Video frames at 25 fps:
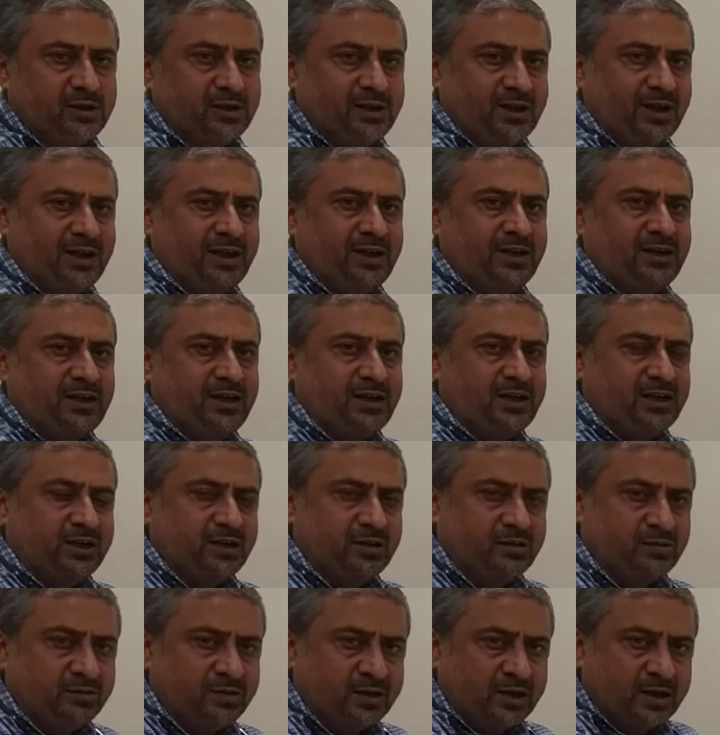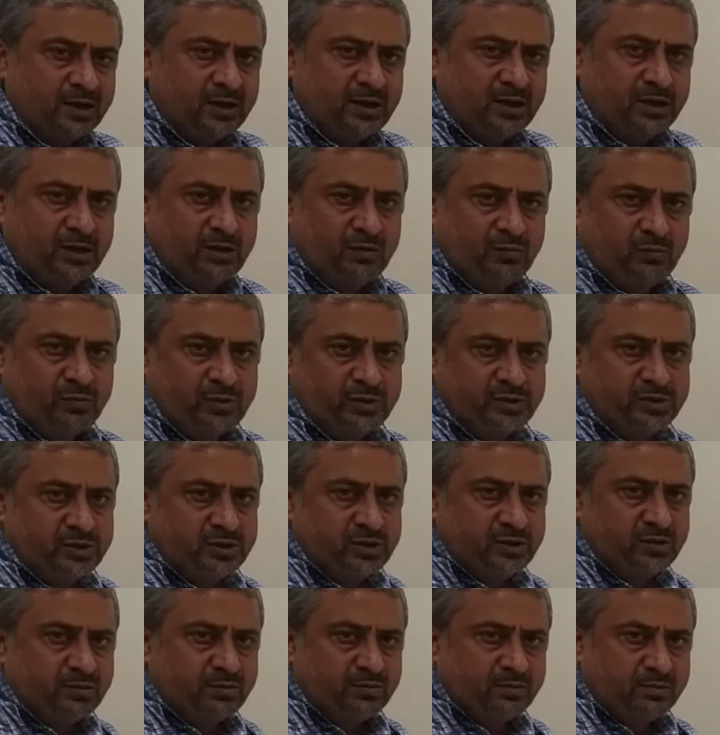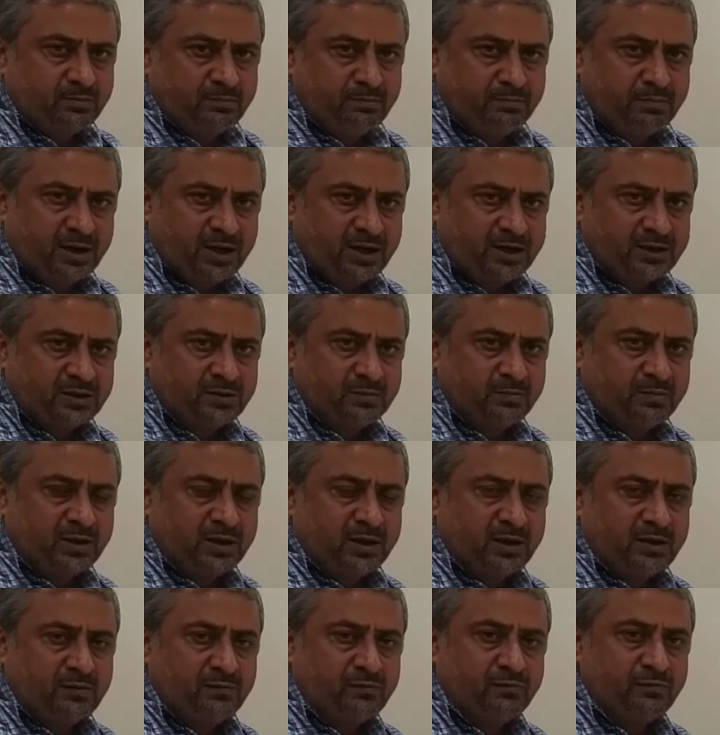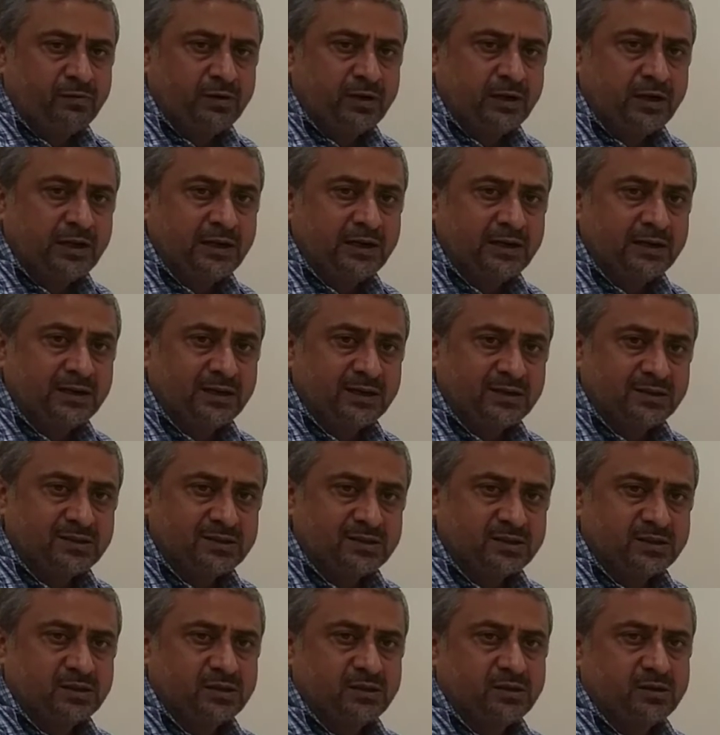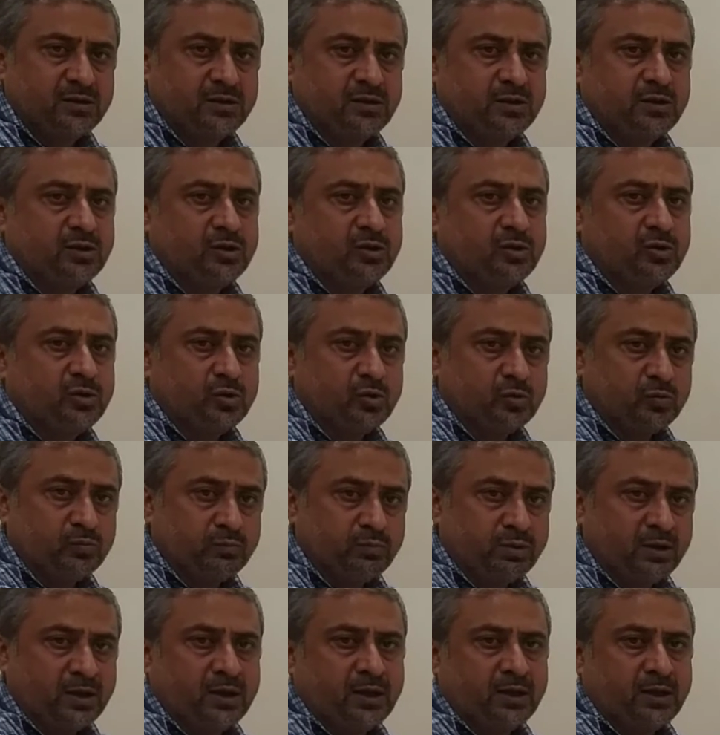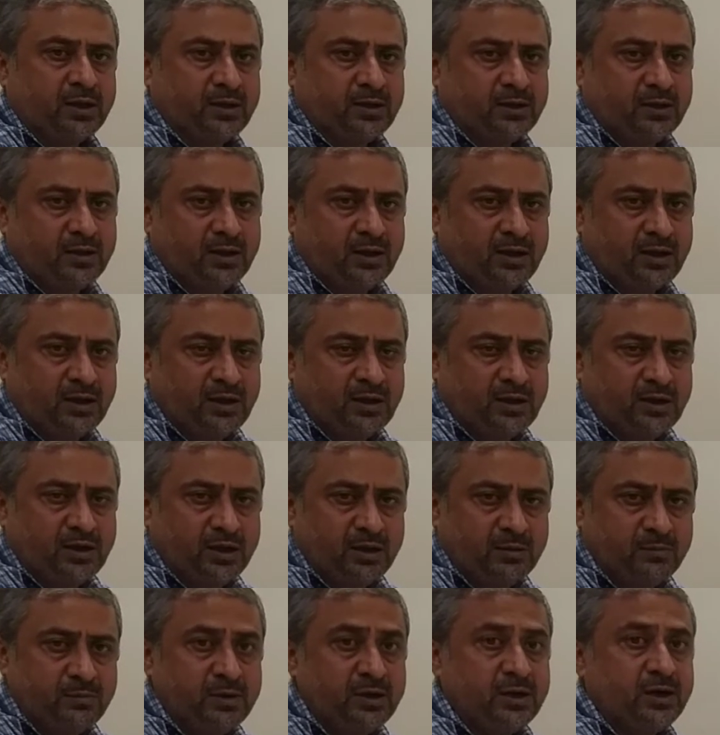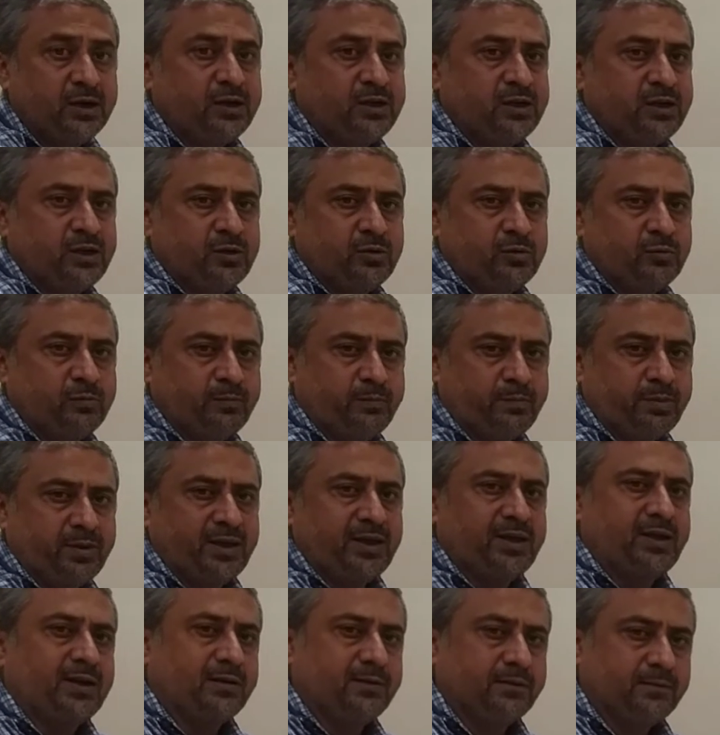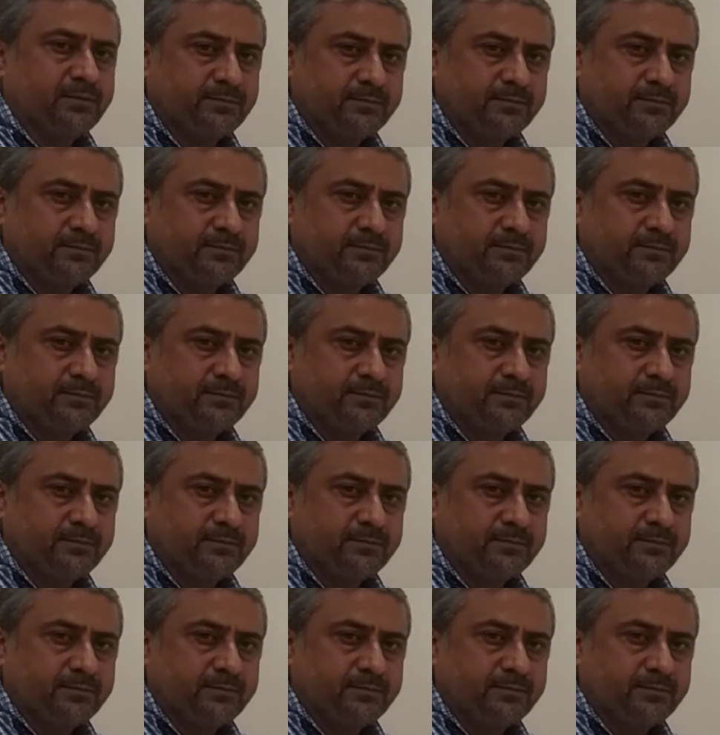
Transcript: Any desire which is backed by willingness to buy and ability to pay